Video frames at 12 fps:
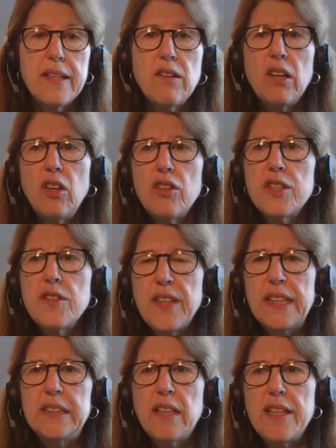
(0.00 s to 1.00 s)
There are lots
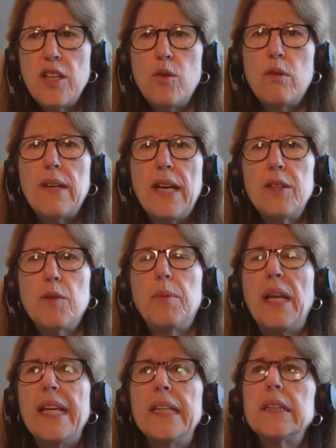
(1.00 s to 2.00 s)
of things I know around
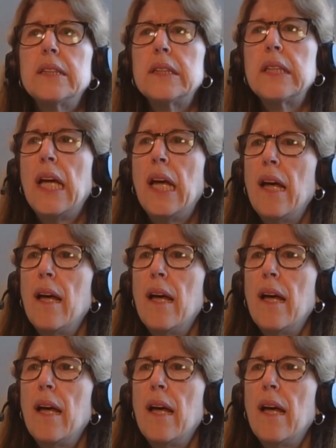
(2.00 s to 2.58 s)
the place.